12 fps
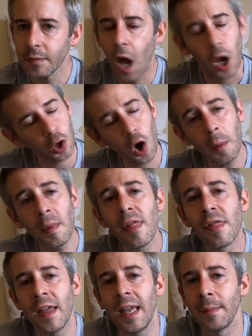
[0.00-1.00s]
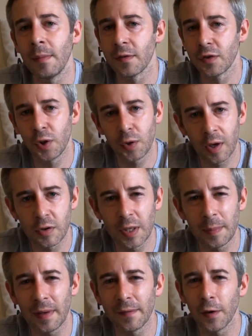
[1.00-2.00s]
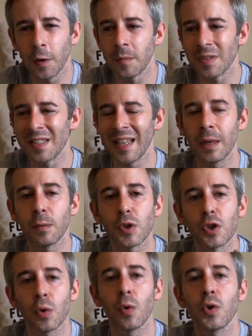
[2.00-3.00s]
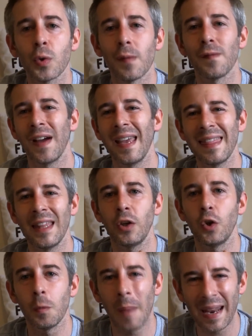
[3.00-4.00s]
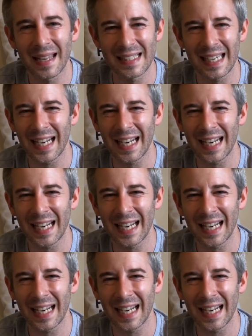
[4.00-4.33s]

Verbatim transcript: a common theme of Studio Ghibli films is that it restores your faith in humanity.